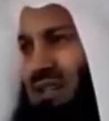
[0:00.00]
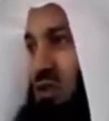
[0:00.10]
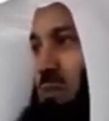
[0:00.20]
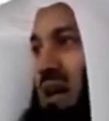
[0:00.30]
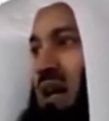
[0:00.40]

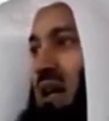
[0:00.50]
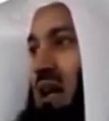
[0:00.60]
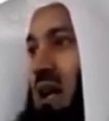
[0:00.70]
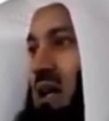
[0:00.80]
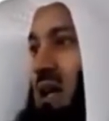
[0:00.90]

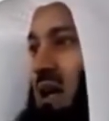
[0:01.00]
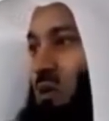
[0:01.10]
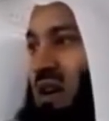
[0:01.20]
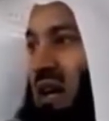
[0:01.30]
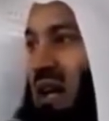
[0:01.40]
subhanAllah.
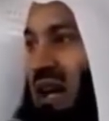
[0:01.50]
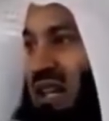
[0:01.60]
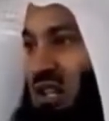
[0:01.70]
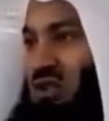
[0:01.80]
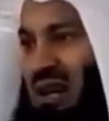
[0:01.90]
When Allah
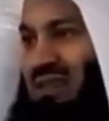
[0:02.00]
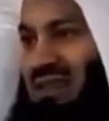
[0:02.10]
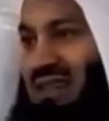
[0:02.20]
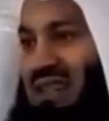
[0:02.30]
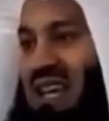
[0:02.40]

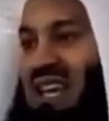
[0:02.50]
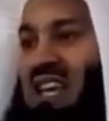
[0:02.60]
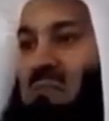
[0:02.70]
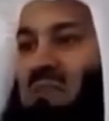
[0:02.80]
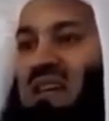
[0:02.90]
instructed, they
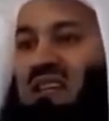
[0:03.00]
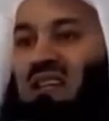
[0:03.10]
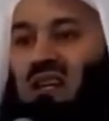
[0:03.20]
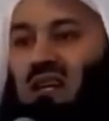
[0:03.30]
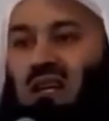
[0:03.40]

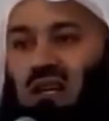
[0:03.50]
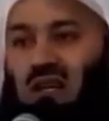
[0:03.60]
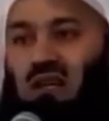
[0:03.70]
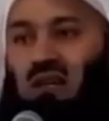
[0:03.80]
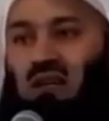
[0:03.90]

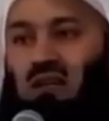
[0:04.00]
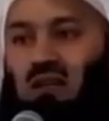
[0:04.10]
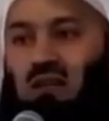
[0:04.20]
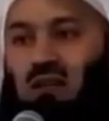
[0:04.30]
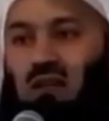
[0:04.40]
immediately,
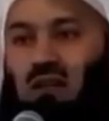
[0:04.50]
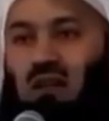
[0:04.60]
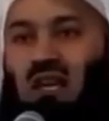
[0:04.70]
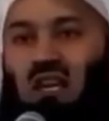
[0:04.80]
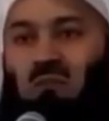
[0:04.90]

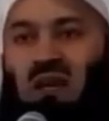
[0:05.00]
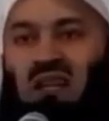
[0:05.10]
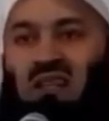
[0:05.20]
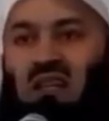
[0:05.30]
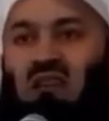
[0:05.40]
they
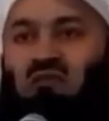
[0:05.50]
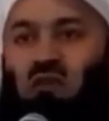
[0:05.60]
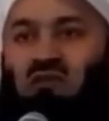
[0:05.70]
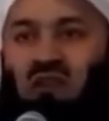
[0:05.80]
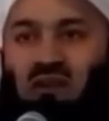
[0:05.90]
immediately
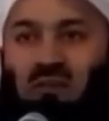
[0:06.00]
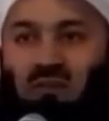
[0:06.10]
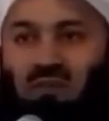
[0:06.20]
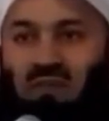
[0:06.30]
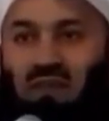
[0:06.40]
fulfilled.
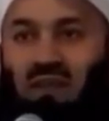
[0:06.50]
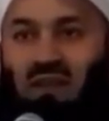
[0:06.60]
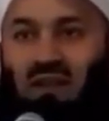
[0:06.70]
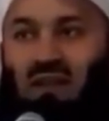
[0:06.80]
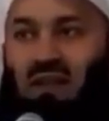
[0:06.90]

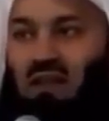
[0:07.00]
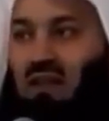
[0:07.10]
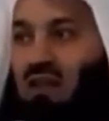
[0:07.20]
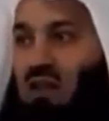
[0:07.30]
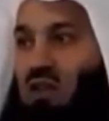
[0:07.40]

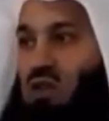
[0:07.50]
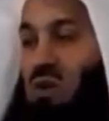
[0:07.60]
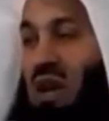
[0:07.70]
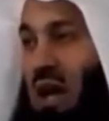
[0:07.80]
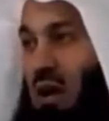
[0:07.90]

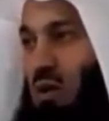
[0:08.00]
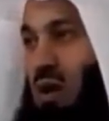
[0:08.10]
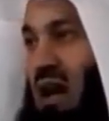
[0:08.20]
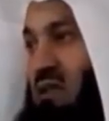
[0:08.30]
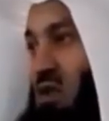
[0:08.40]
So
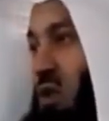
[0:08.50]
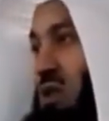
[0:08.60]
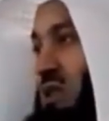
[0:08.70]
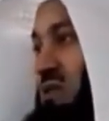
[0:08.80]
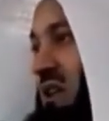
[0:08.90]
now I've
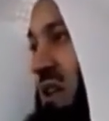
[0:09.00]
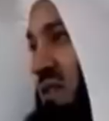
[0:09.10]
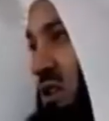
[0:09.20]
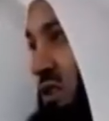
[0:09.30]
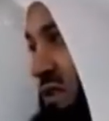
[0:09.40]
sought the
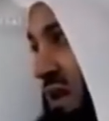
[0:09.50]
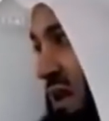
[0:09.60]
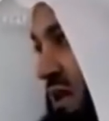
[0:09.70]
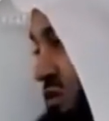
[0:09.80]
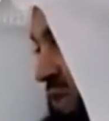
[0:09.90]
forgiveness of
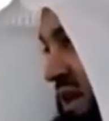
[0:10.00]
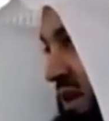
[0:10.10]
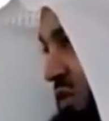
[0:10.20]
Allah subhanahu